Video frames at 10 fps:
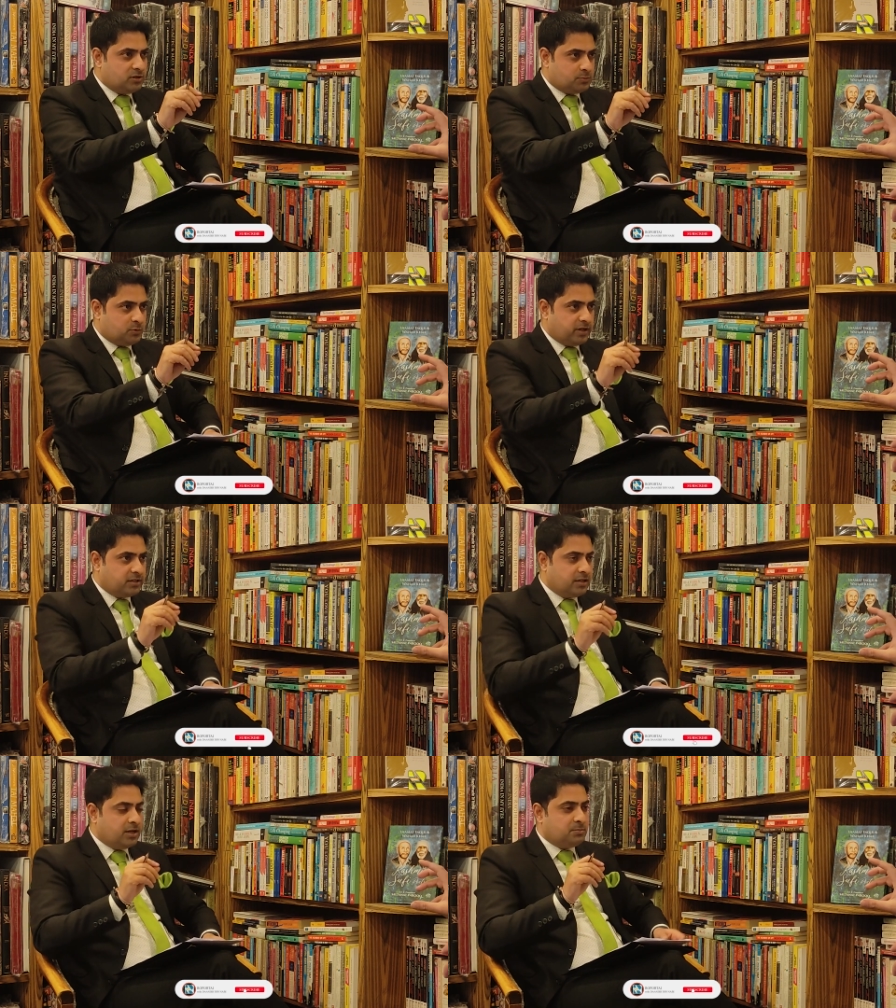to this
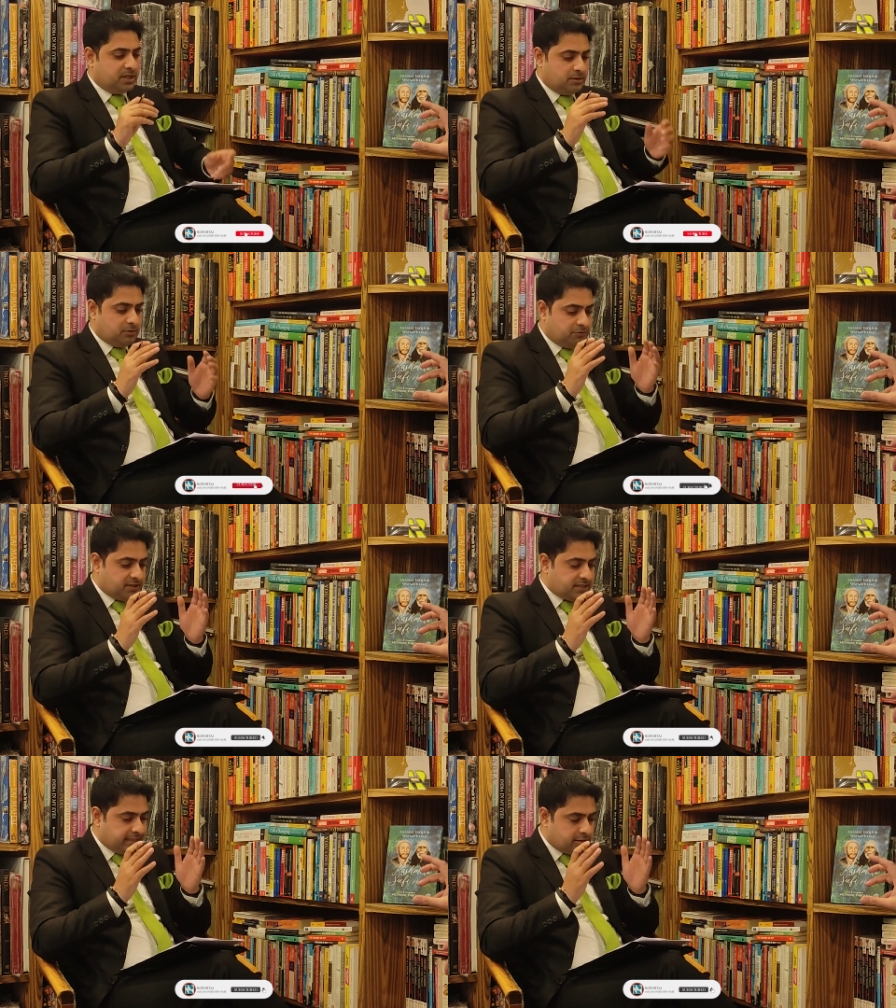point, but
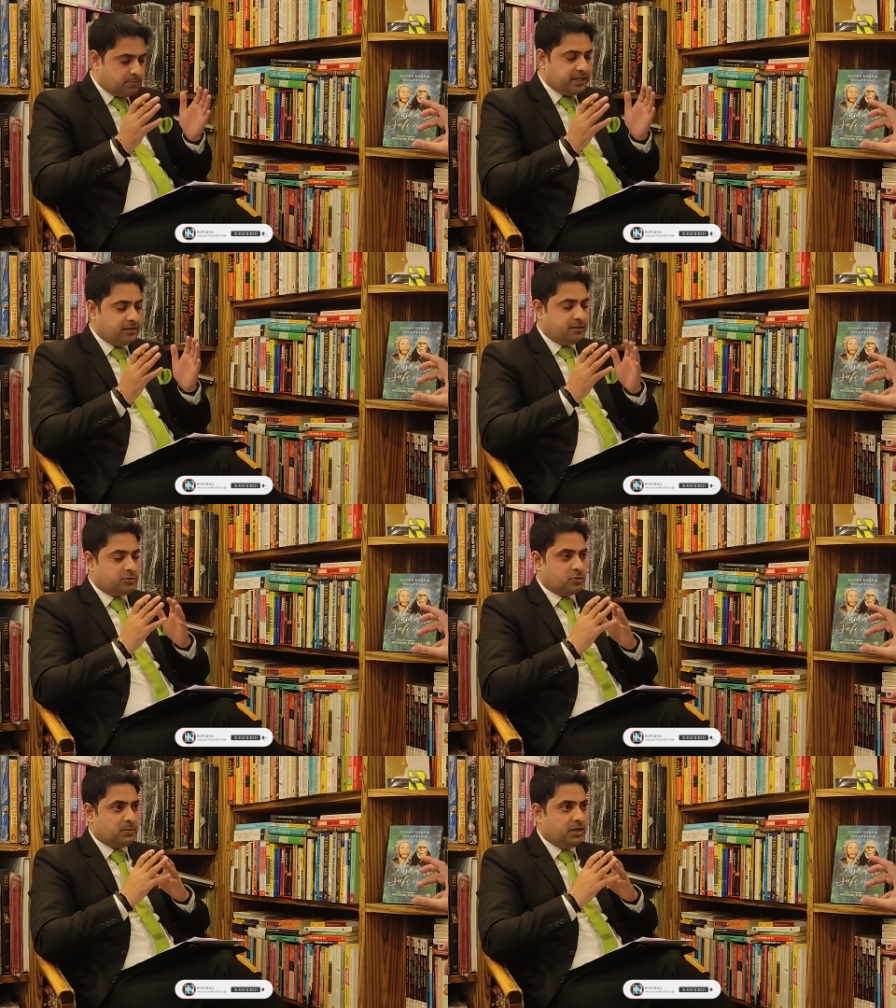first explain
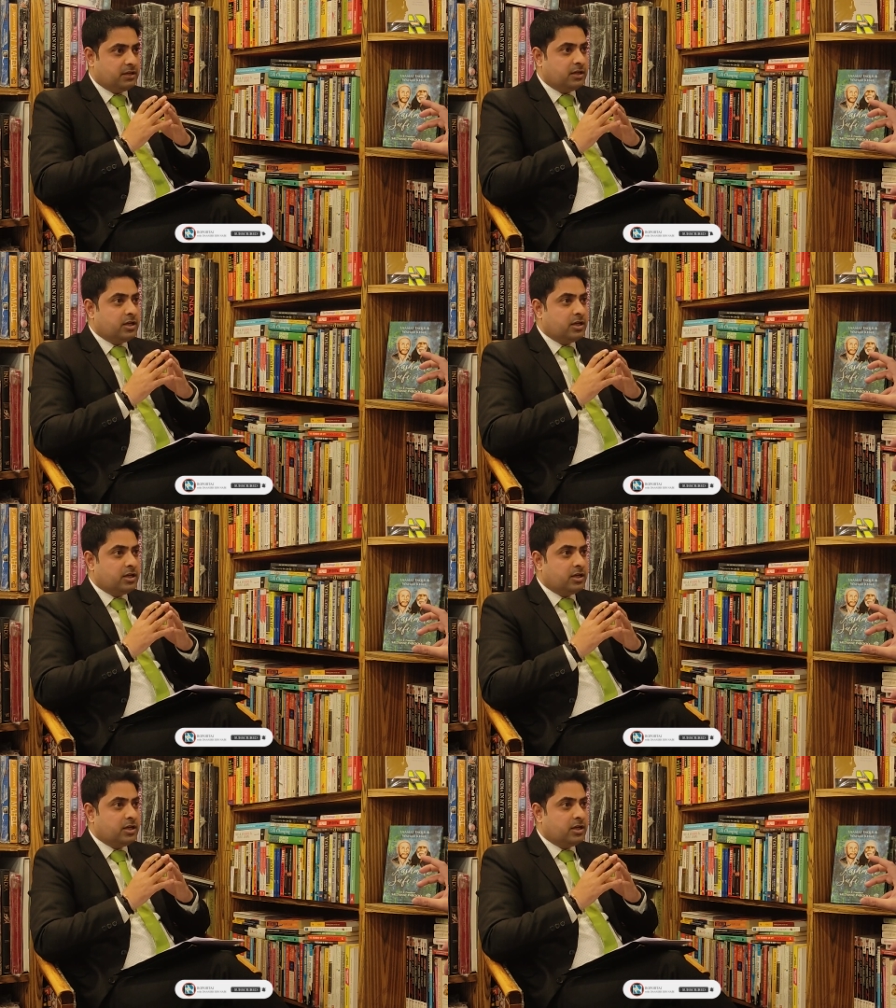this to me.